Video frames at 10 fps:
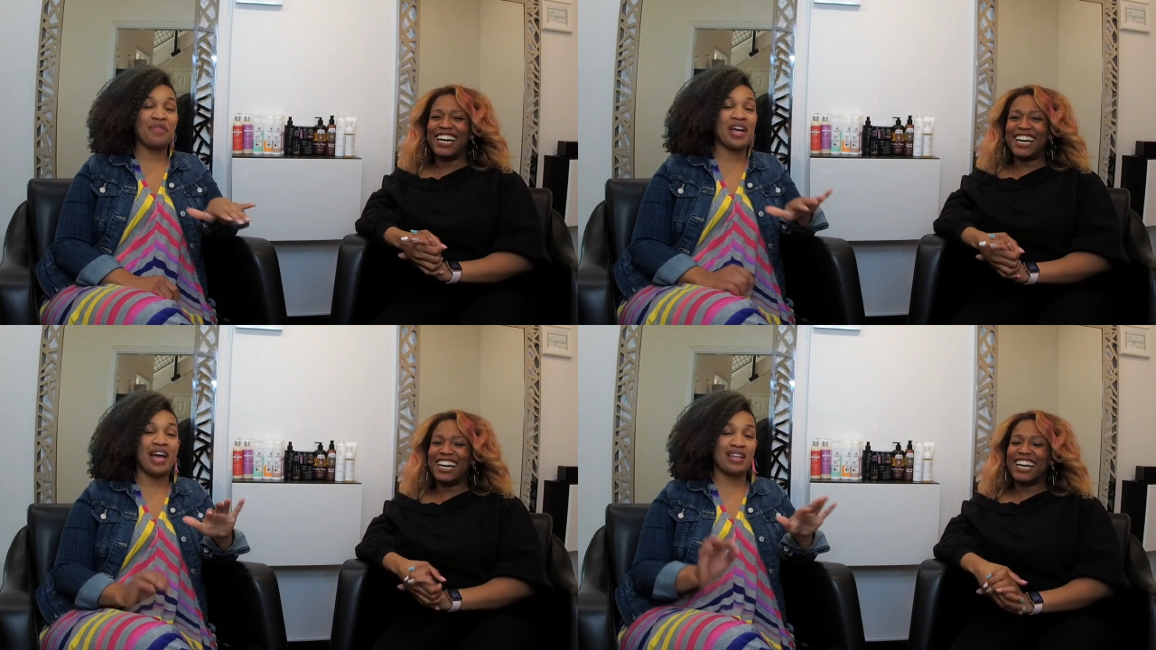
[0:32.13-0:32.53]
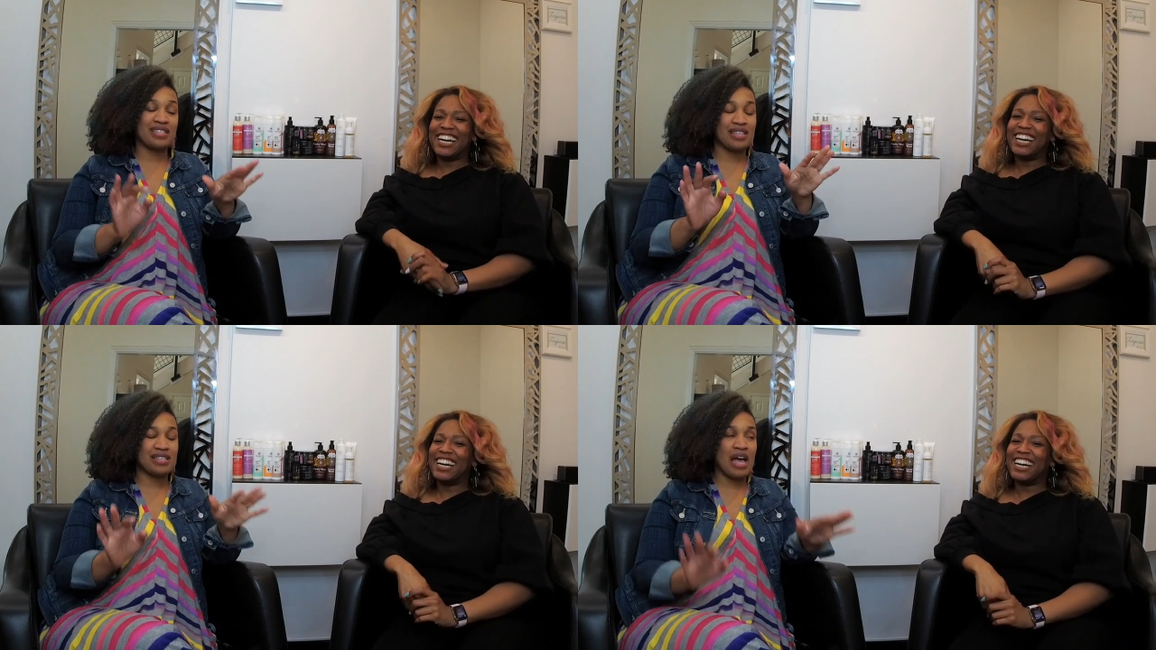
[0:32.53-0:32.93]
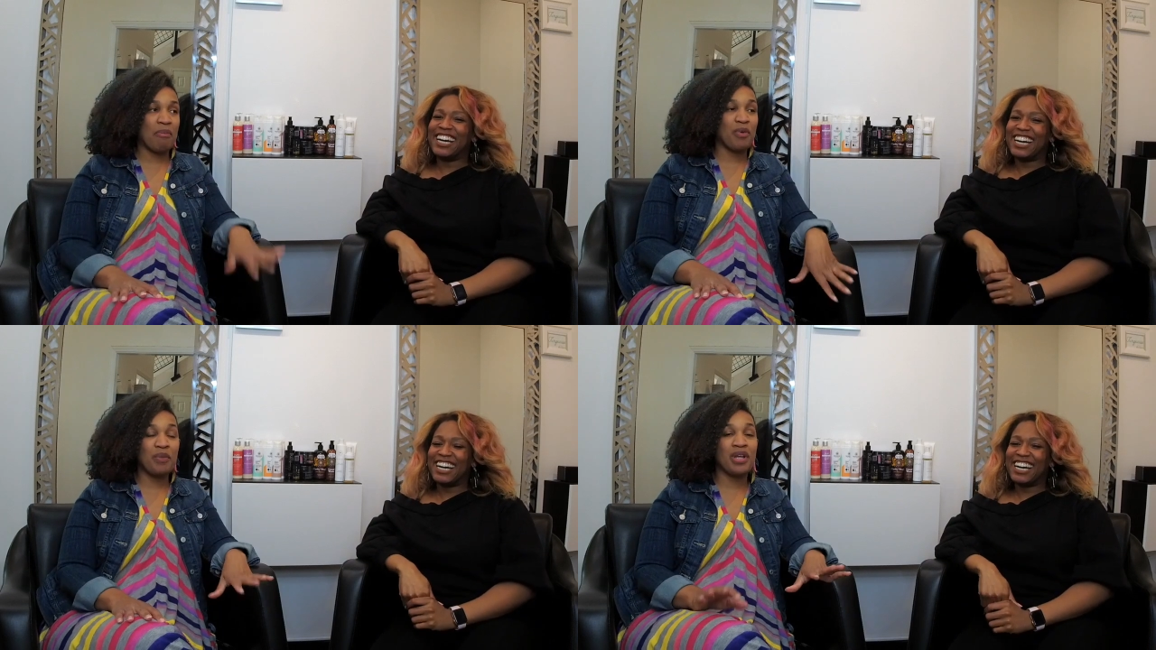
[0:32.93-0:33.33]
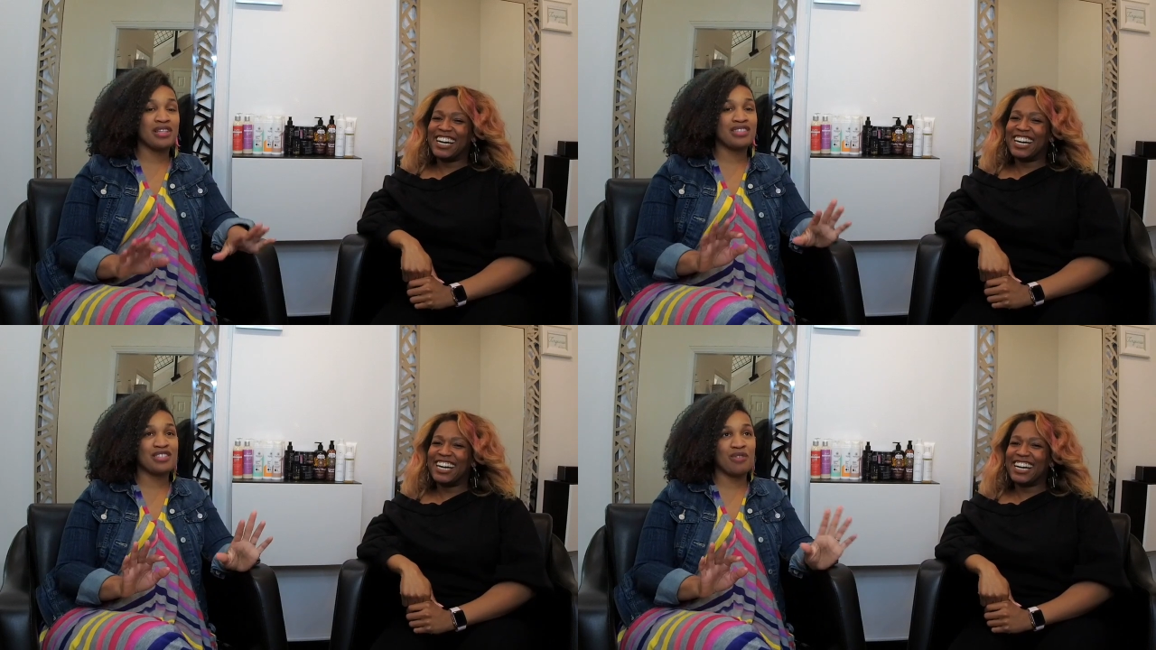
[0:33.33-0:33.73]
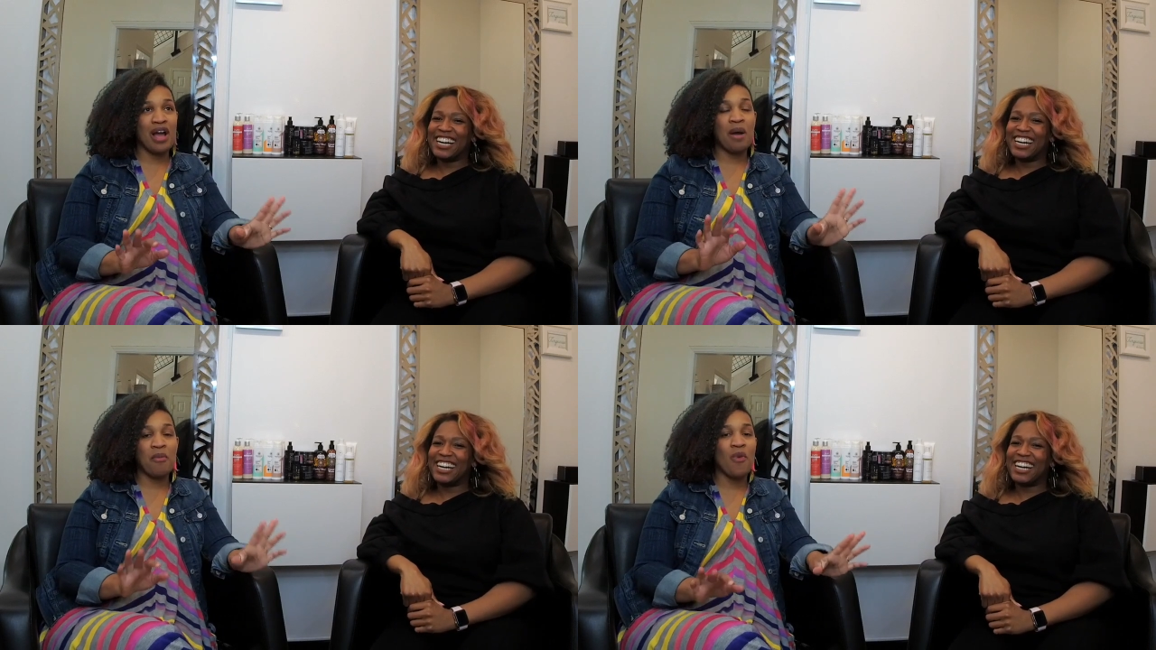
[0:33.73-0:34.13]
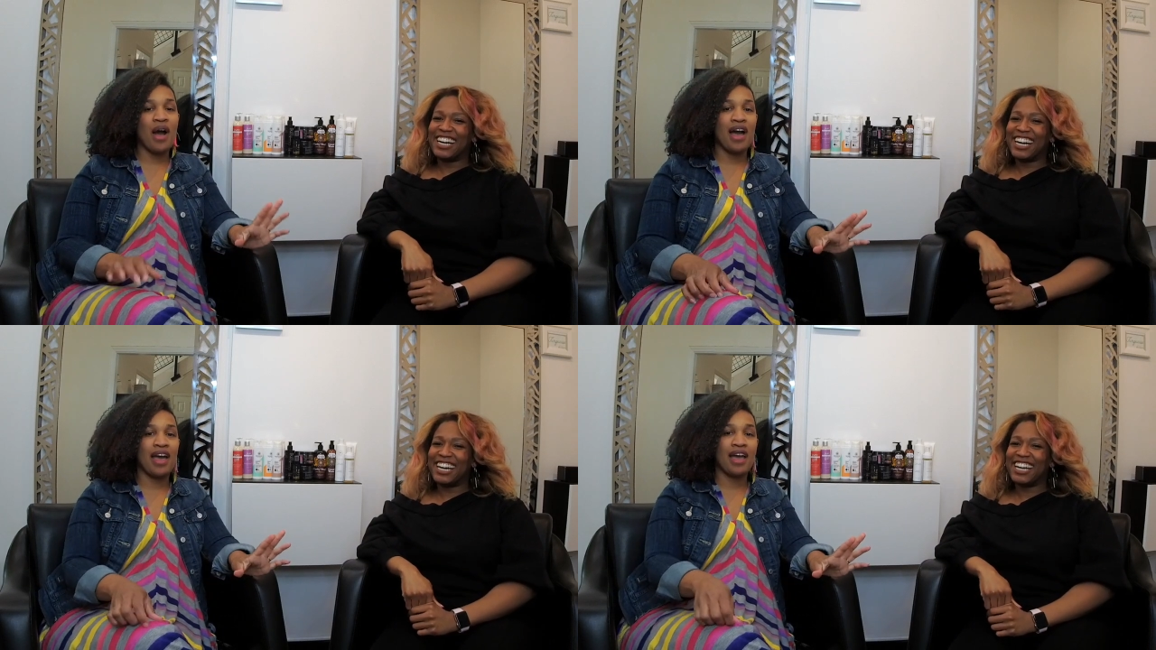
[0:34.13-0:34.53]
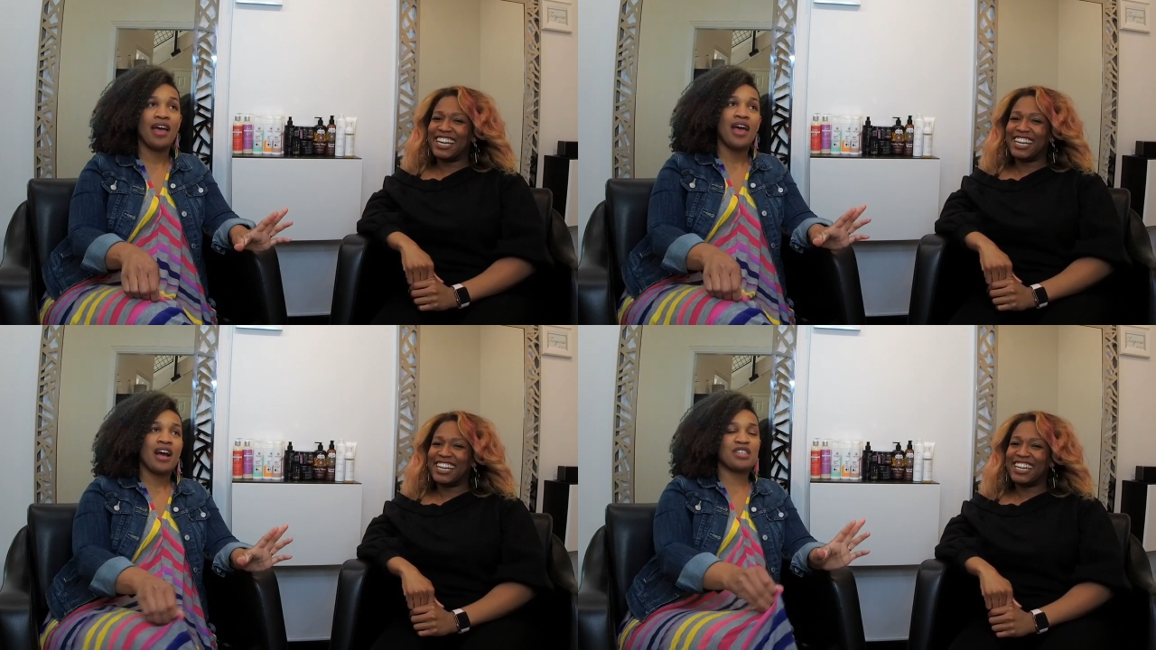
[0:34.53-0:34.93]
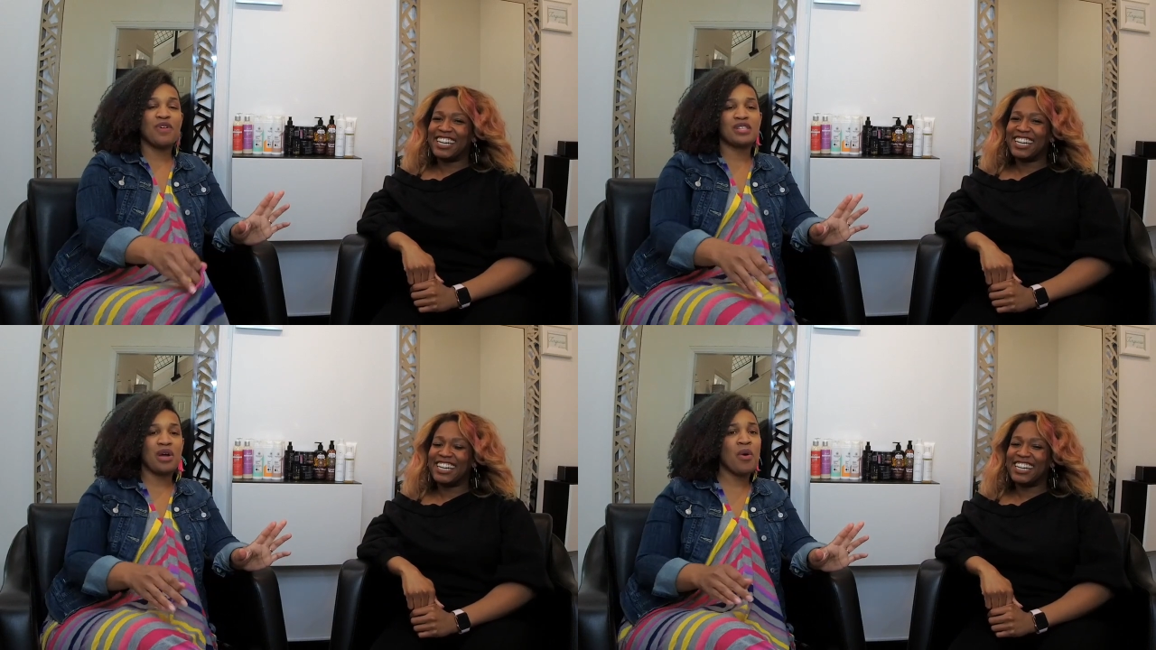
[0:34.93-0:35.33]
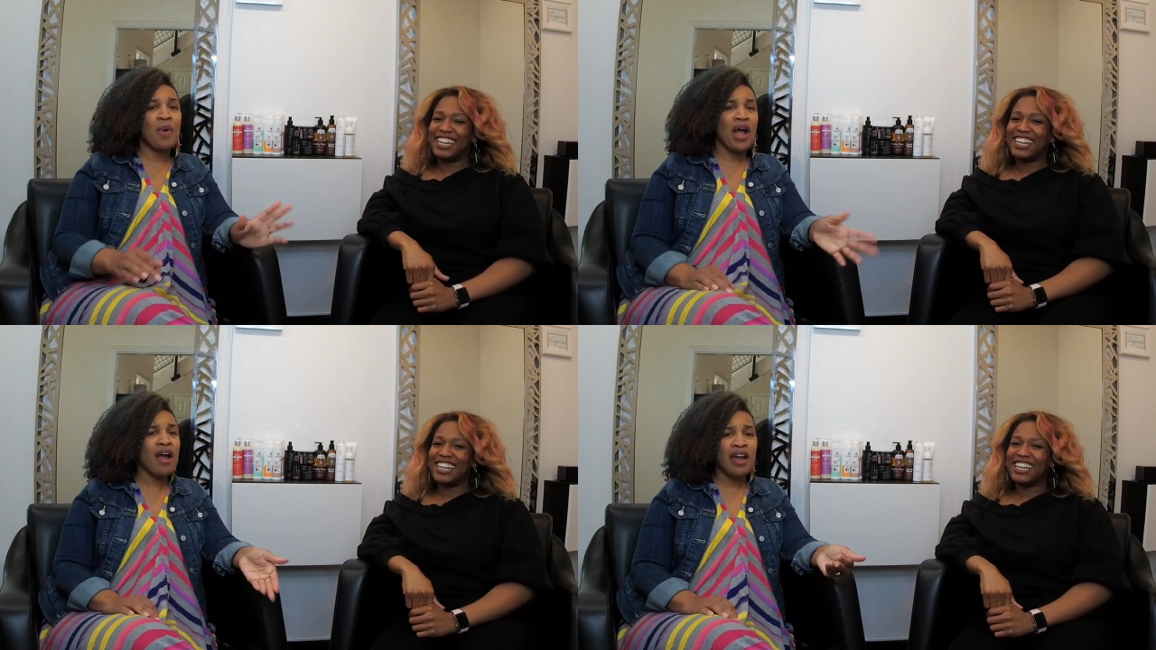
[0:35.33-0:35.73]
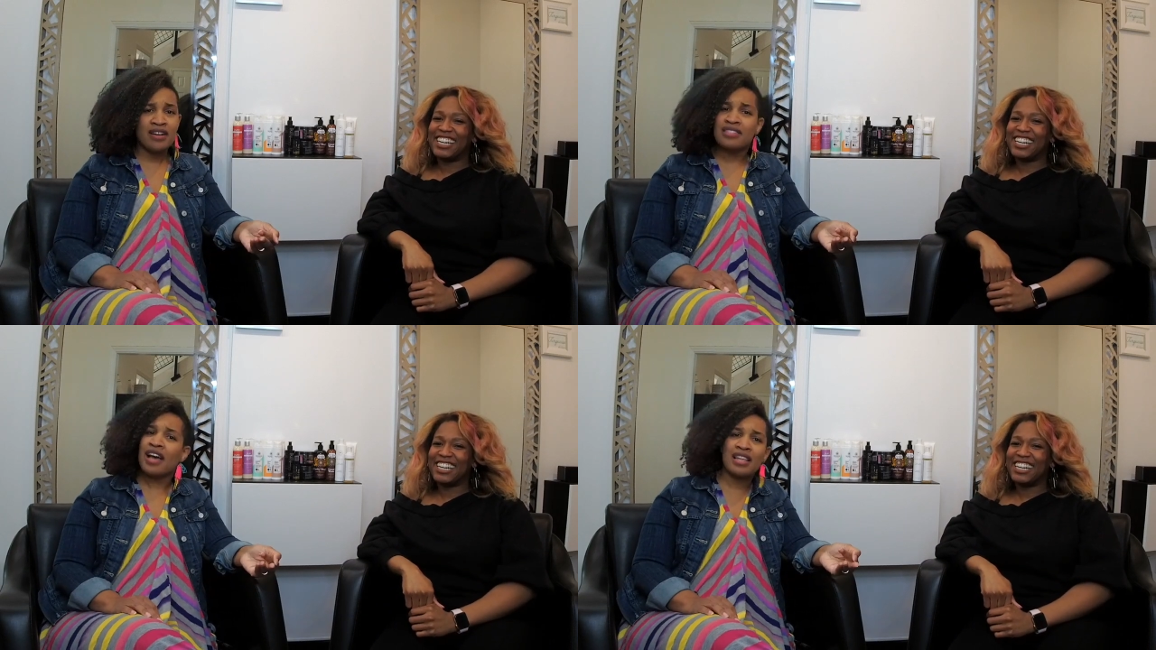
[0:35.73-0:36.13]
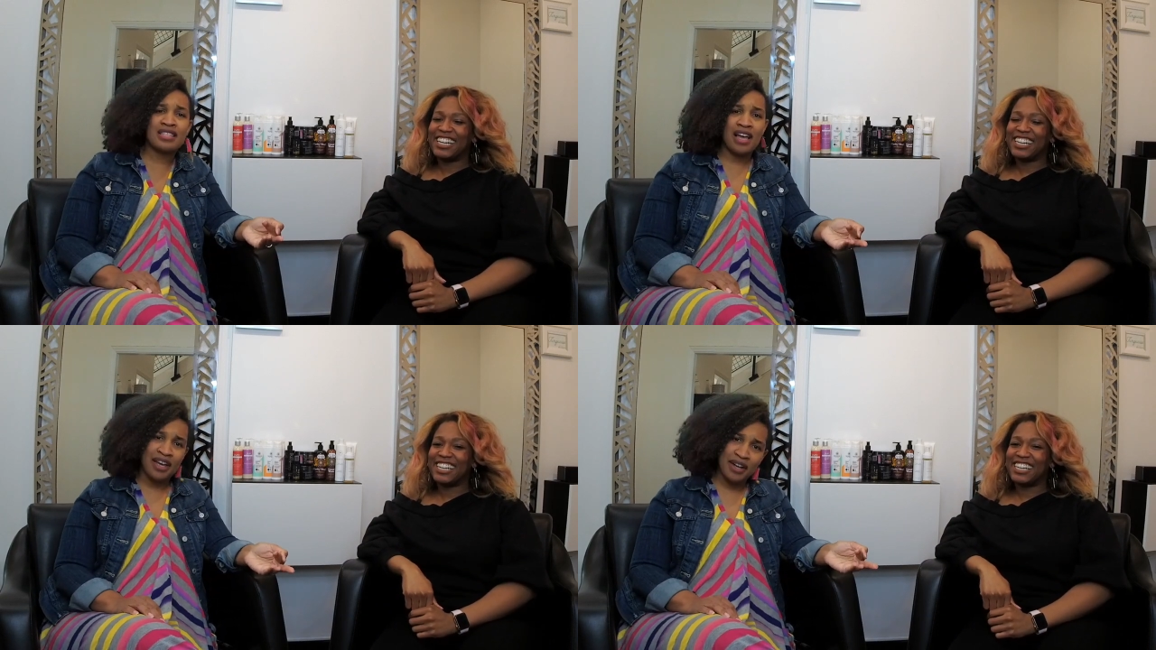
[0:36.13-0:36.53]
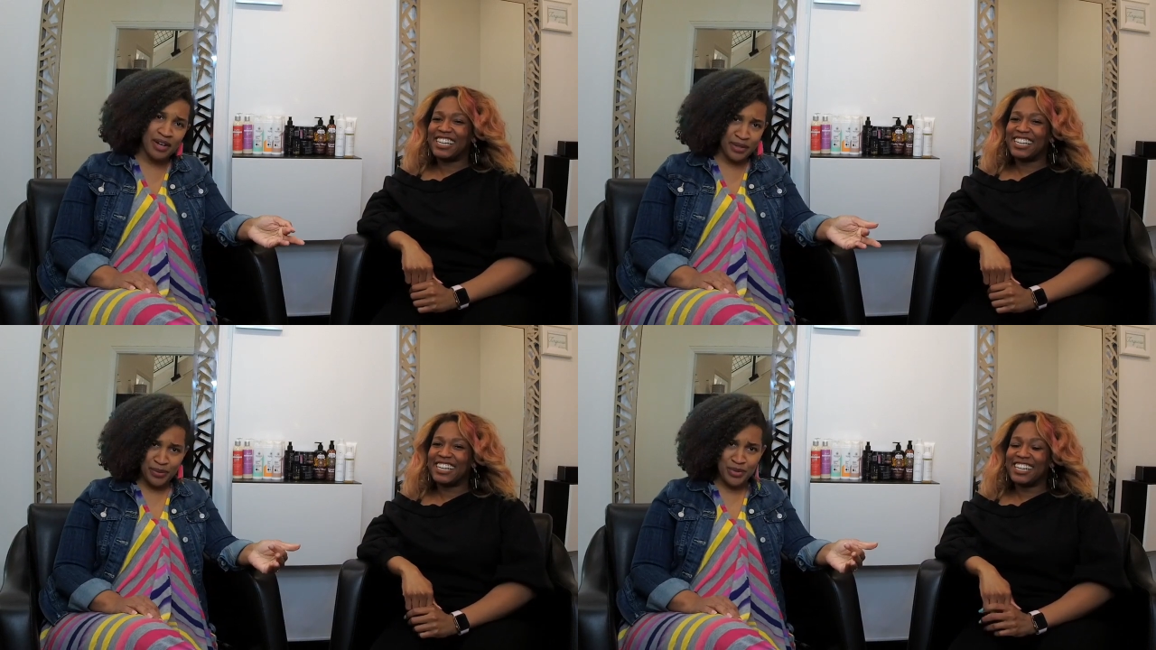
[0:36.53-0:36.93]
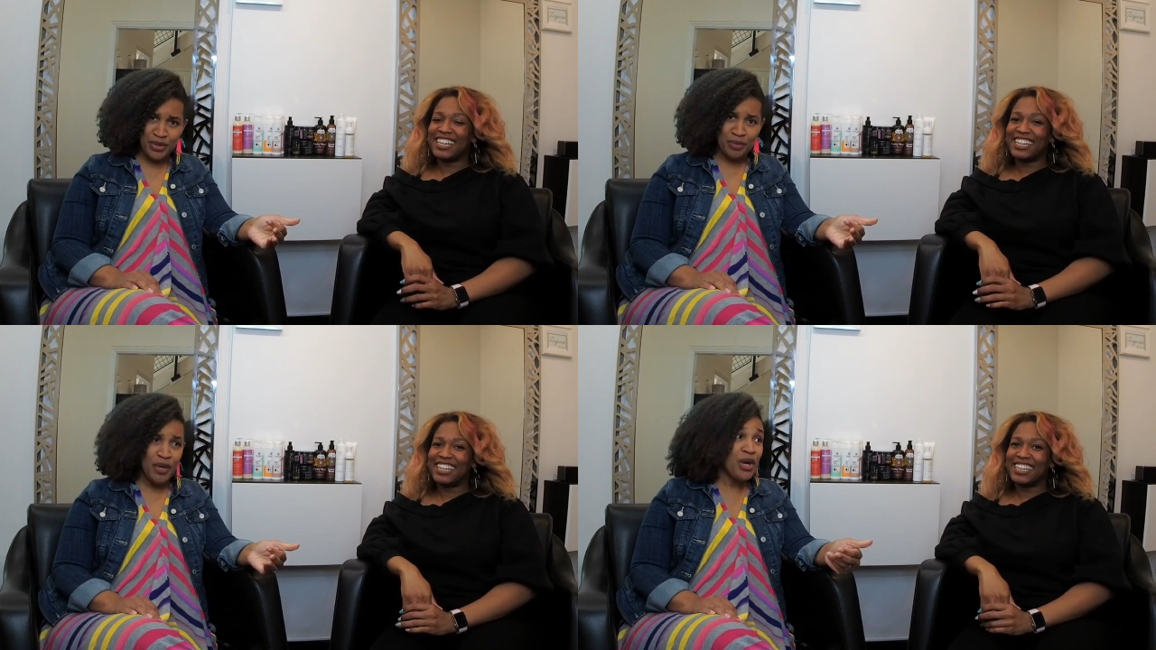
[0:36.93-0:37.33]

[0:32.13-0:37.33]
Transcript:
Speaker 1: we even got into the topic, we want to describe why. Because folks are like, well, why aren't hairstylists out here on YouTube?